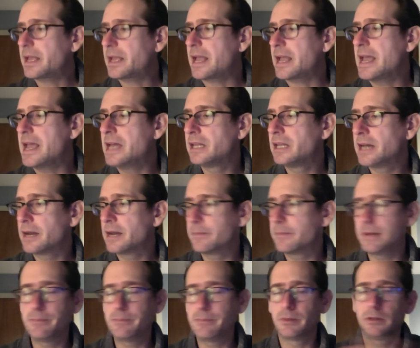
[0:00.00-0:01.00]
and a lot of
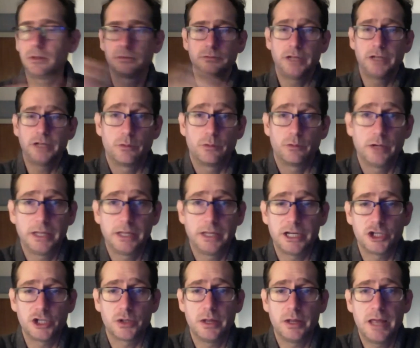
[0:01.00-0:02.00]
people you know really
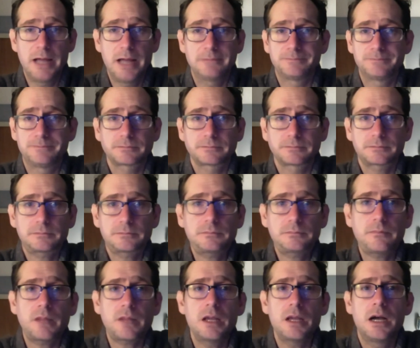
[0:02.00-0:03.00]
enjoy that
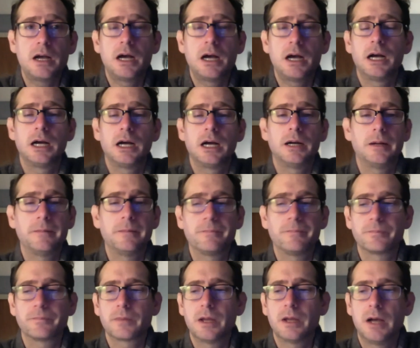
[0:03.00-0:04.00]

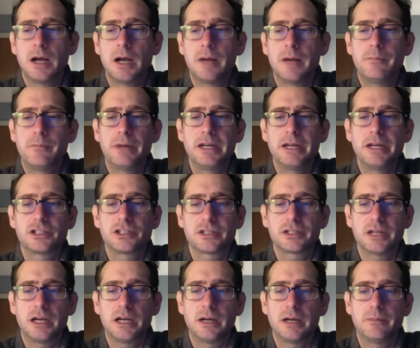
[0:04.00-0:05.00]
um, uh, but it's
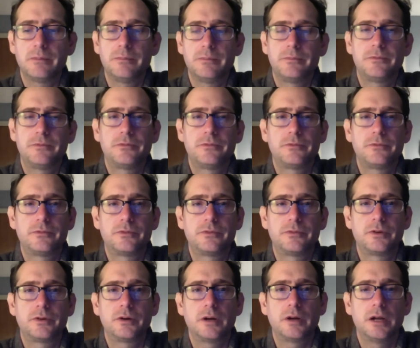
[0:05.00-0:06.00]
uh,
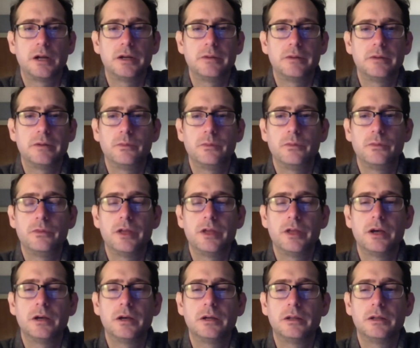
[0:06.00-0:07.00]
for uh,
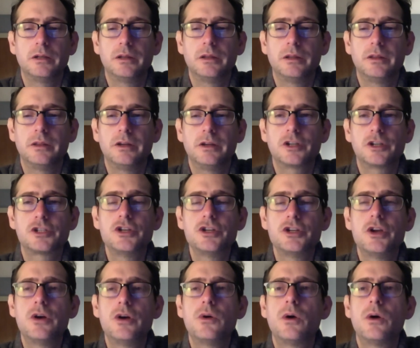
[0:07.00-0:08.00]
the there's
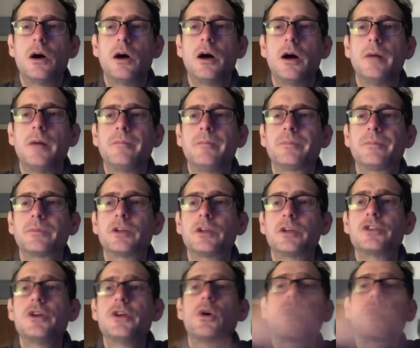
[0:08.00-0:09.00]
no um, there's
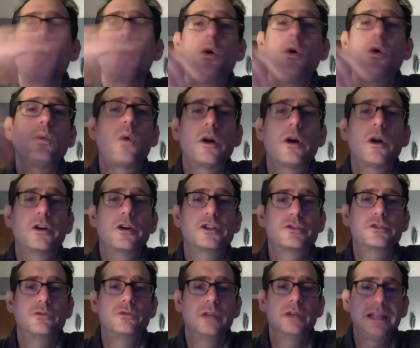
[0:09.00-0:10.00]
no cold water
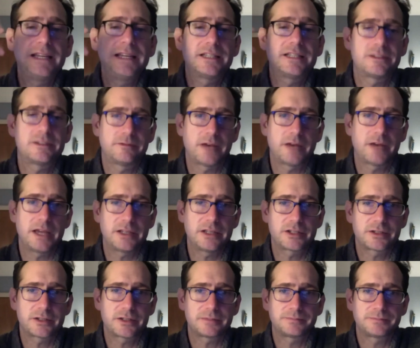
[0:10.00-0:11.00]
release device